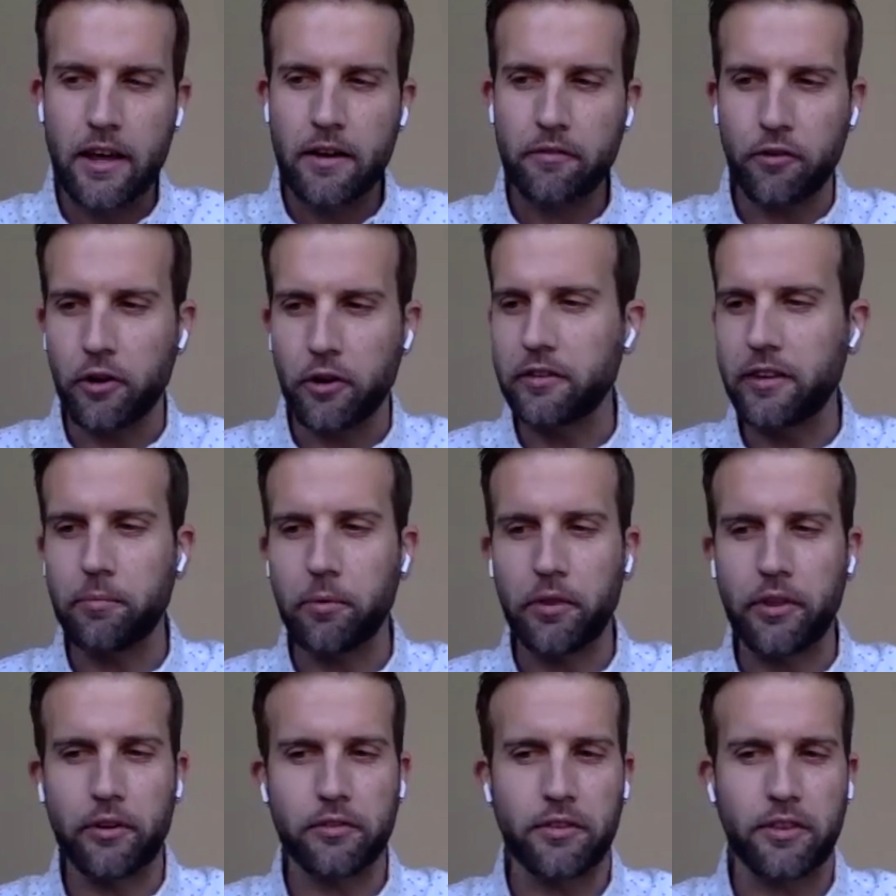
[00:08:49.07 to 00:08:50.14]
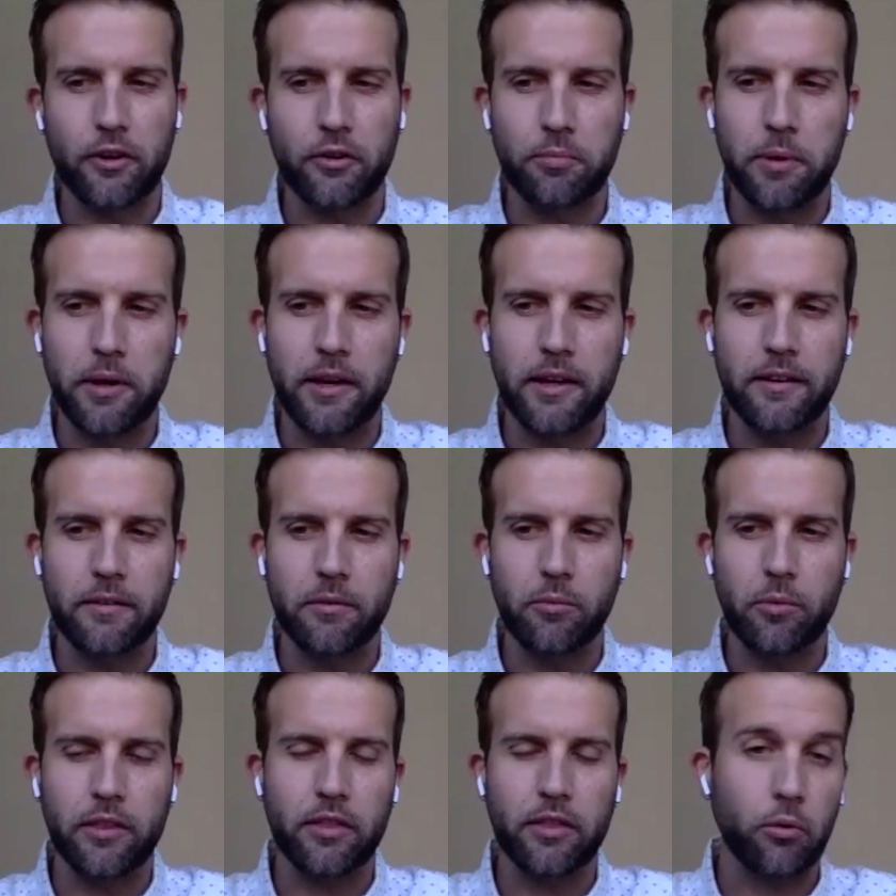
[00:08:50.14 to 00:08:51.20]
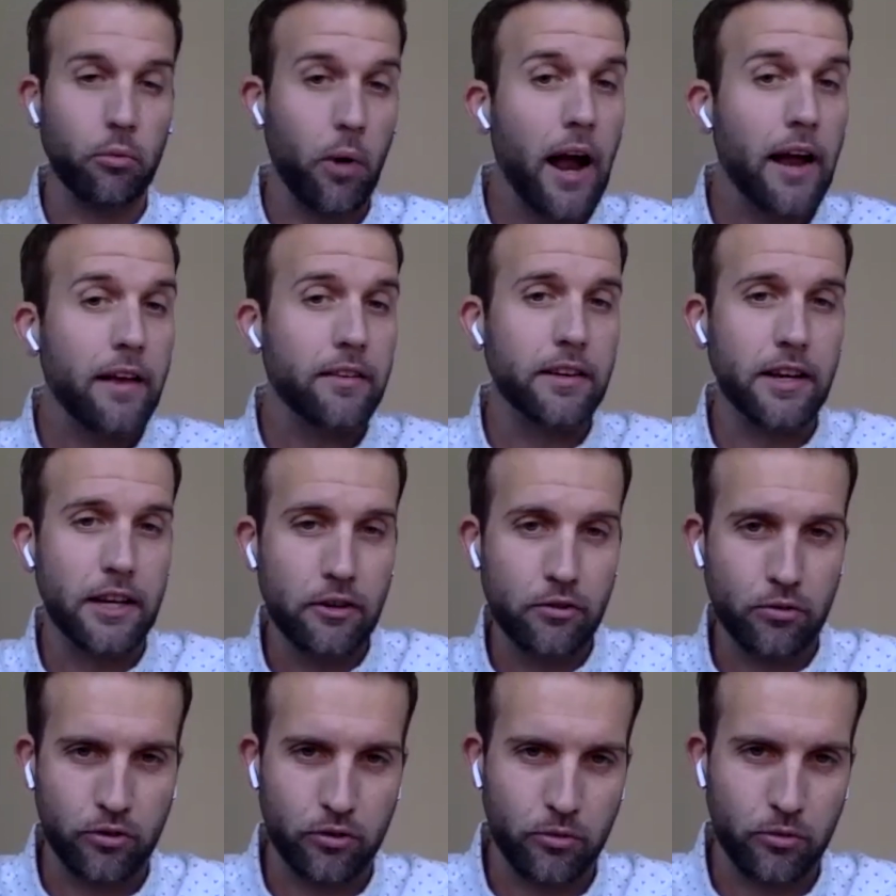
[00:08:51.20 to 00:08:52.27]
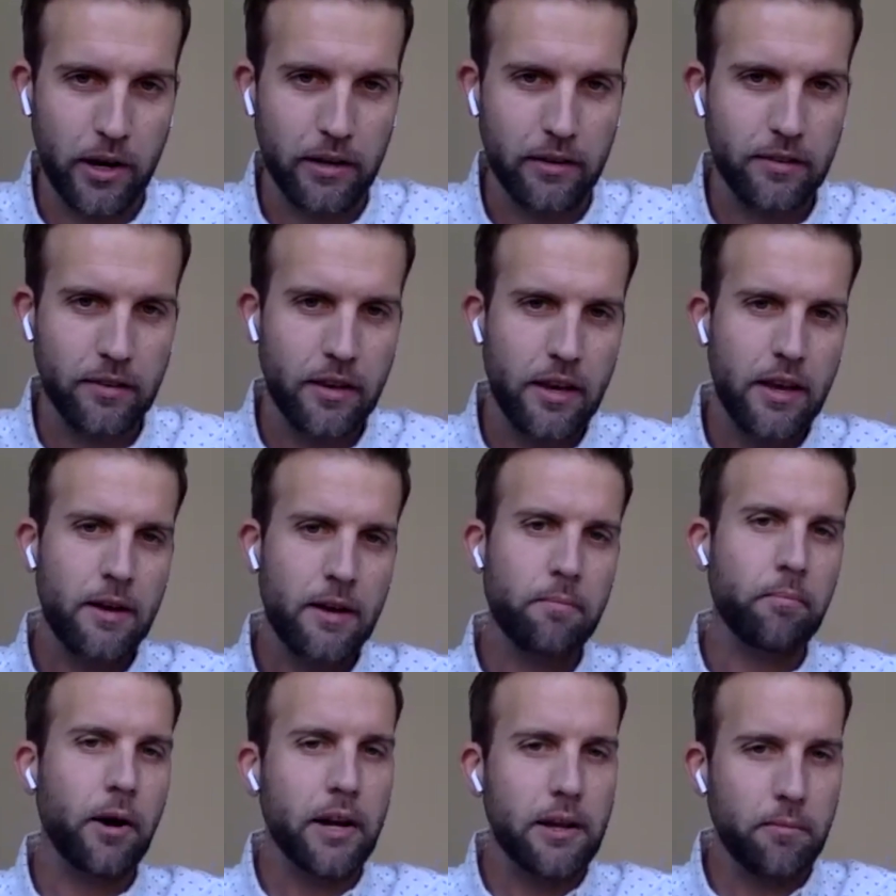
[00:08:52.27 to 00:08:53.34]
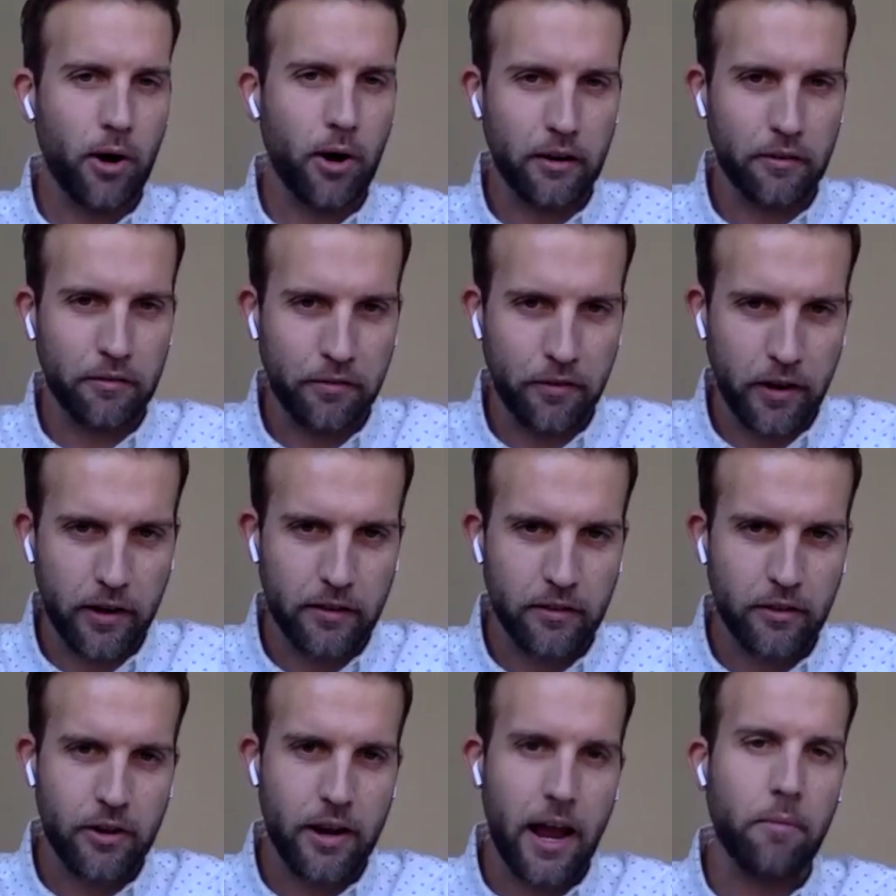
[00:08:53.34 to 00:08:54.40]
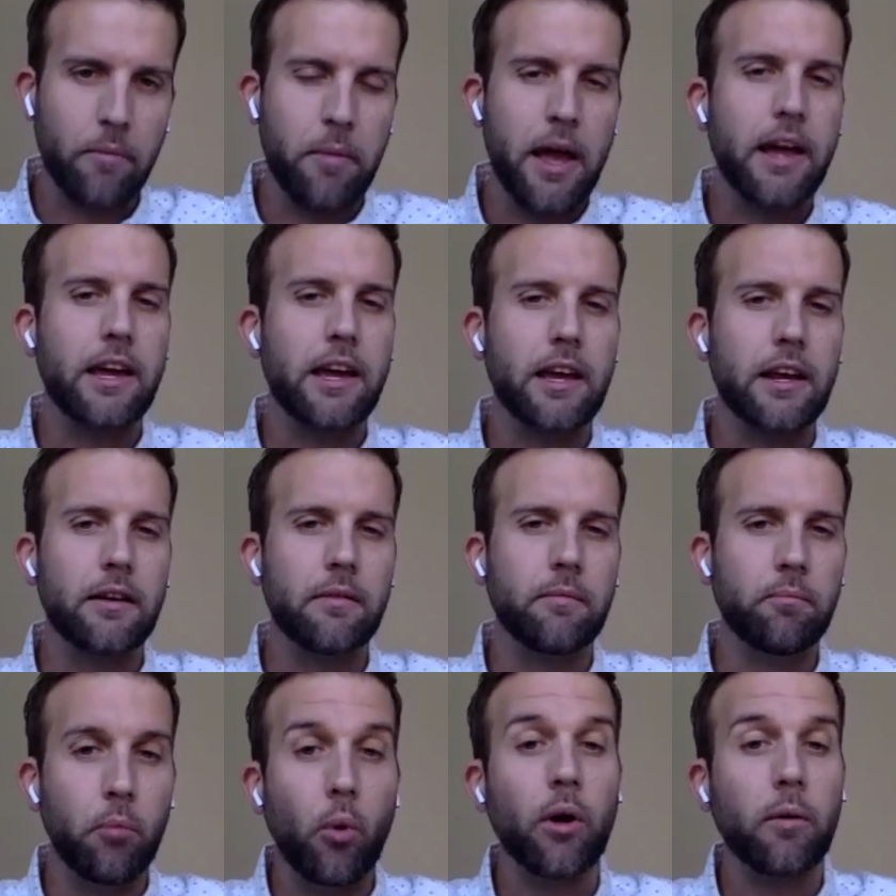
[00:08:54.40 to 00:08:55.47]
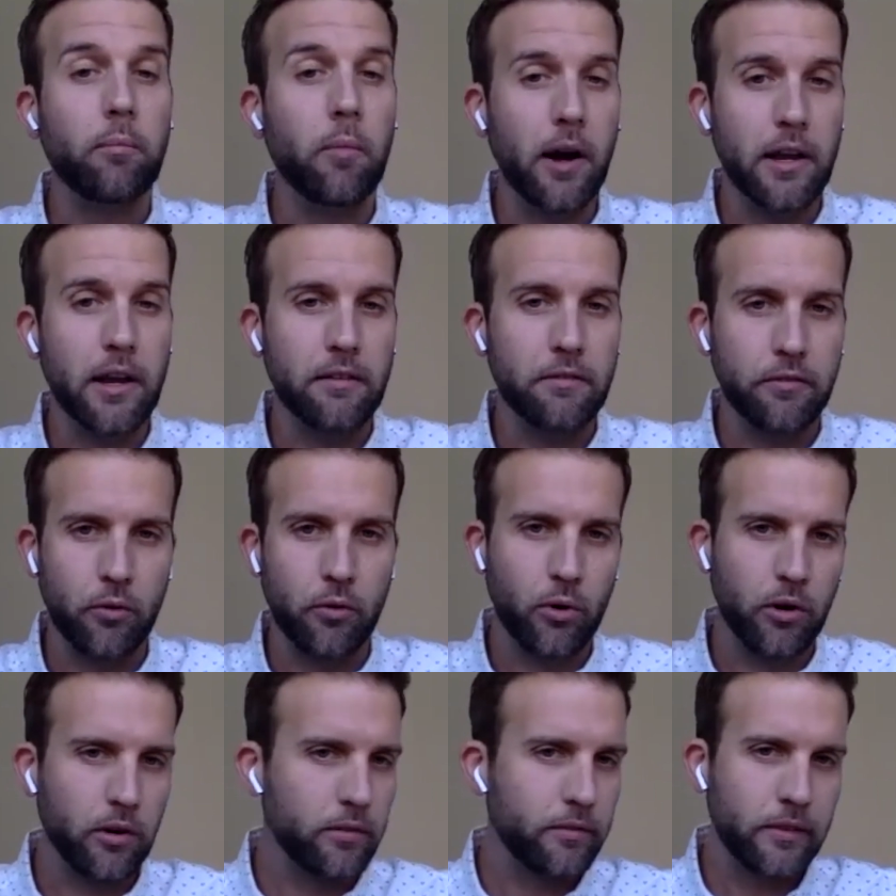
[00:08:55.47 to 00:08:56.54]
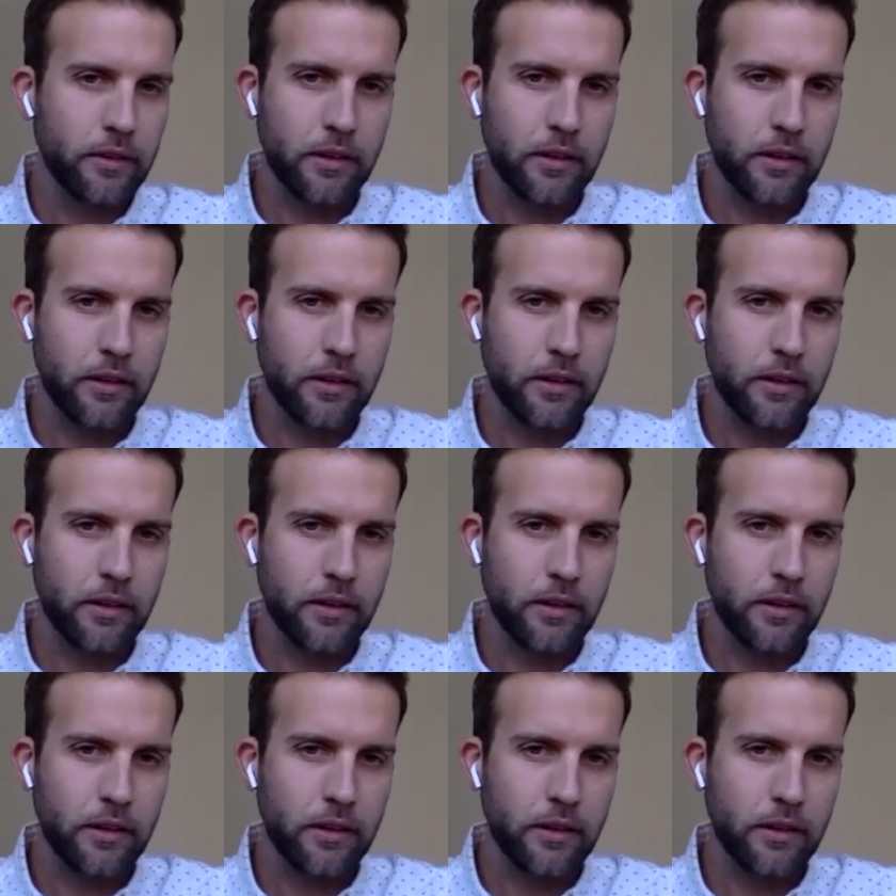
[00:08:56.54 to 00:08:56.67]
for example, there's been, with the rise in interest rates, money market funds are now making more money for